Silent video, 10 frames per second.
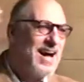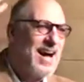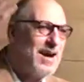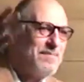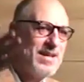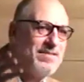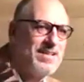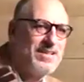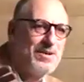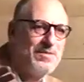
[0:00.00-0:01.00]
i have given
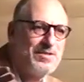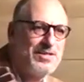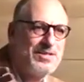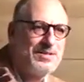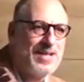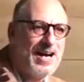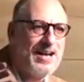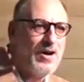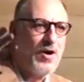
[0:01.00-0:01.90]
it over to you, God.